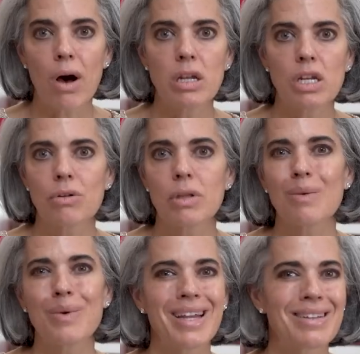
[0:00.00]
on and you're
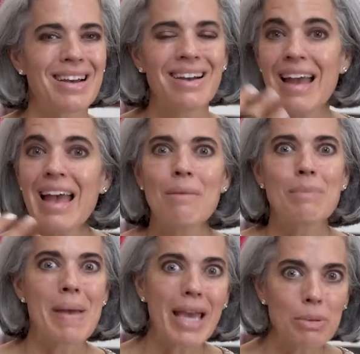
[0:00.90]
like, wait,
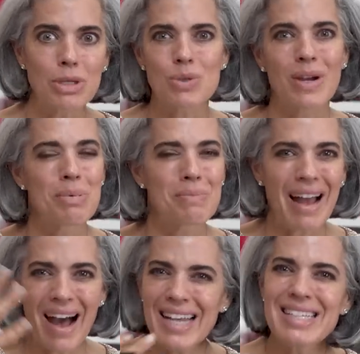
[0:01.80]
my makeup looks great but my
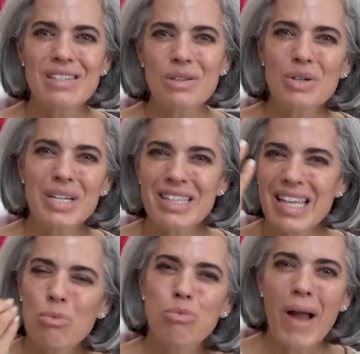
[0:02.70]
eyes still look, it's
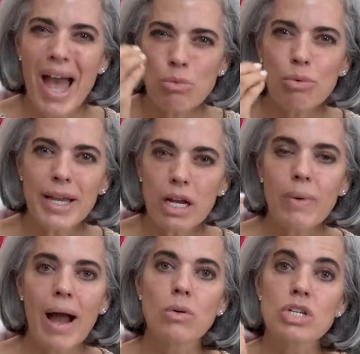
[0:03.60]
like red ring
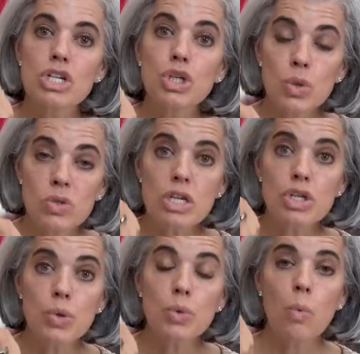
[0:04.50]
around, use a
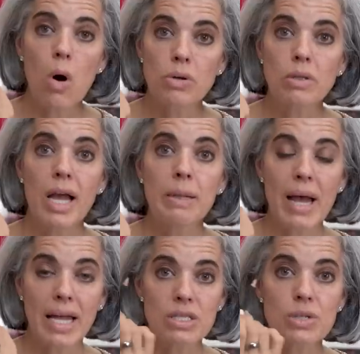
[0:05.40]
nude waterline
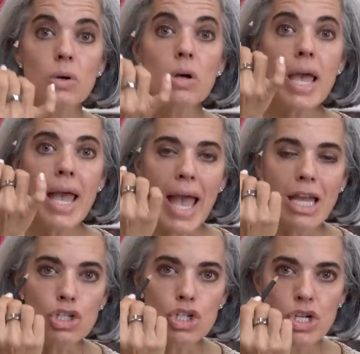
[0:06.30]
pencil
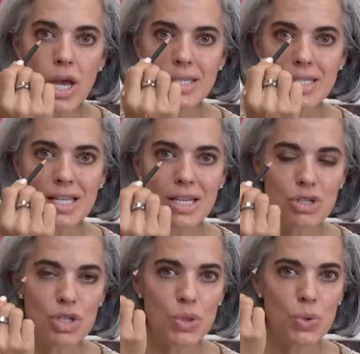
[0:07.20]
and just
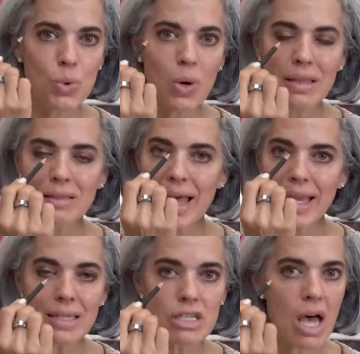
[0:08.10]
do a
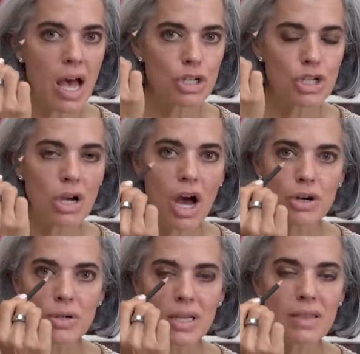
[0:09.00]
light touch
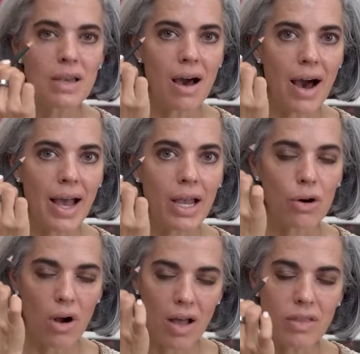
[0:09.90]
underneath the eye
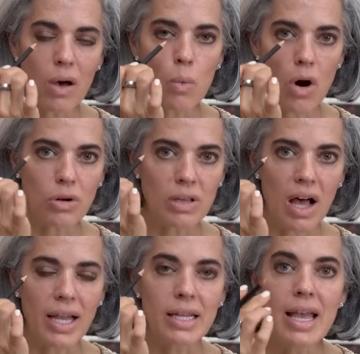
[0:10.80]
or on that
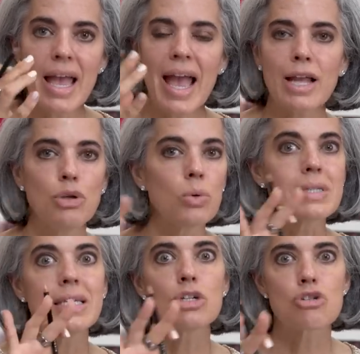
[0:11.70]
waterline, and you will
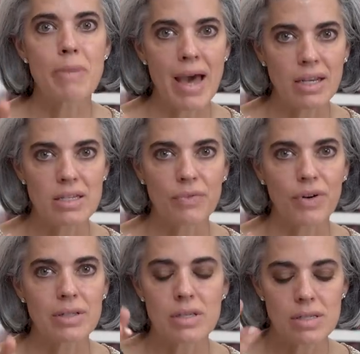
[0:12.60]
see a dramatic
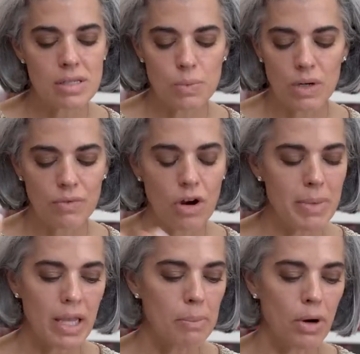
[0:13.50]
difference. This is one of our
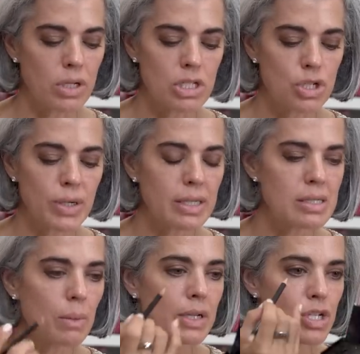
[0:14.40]
makeup artist tricks
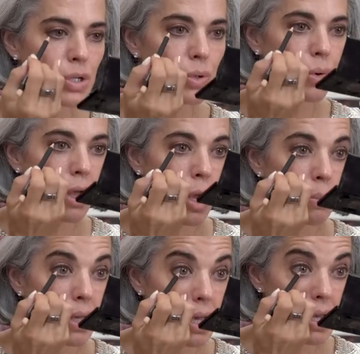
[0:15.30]
that we do
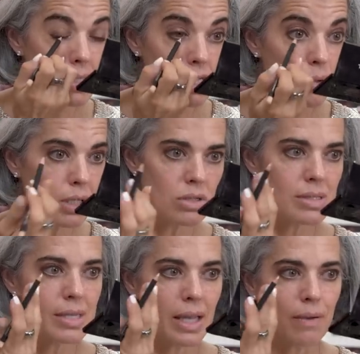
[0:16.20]
because you can
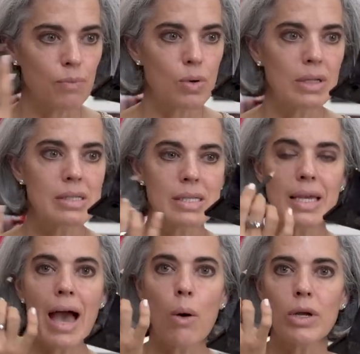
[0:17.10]
just see. You can
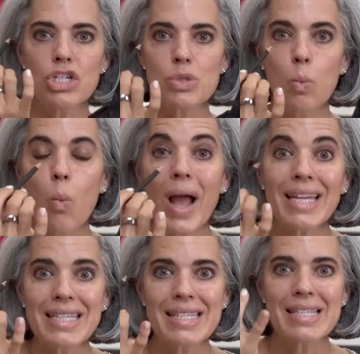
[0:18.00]
see how it just
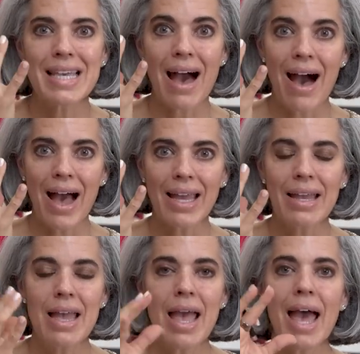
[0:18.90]
whitens the eye
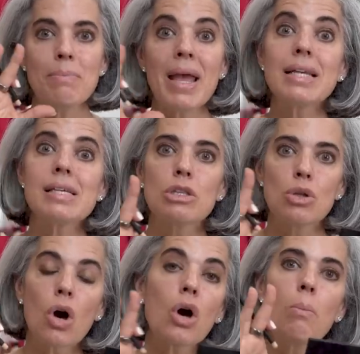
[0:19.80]
and makes it
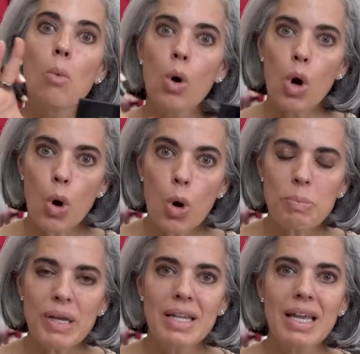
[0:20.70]
look more
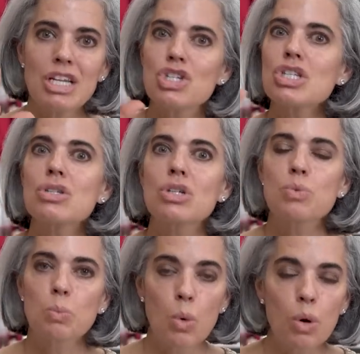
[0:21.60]
open, and it just
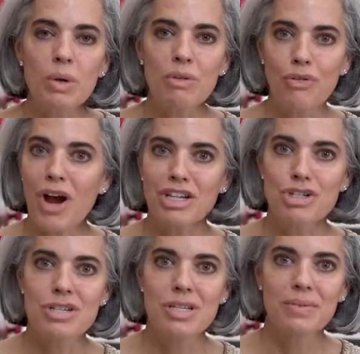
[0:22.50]
looks more
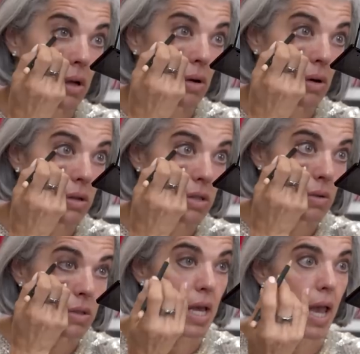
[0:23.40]
refreshed. You can
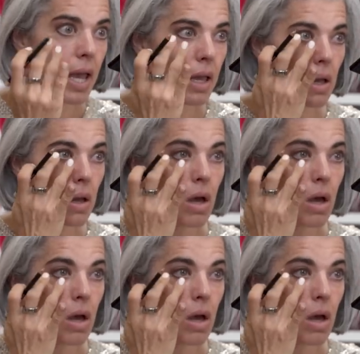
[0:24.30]
also take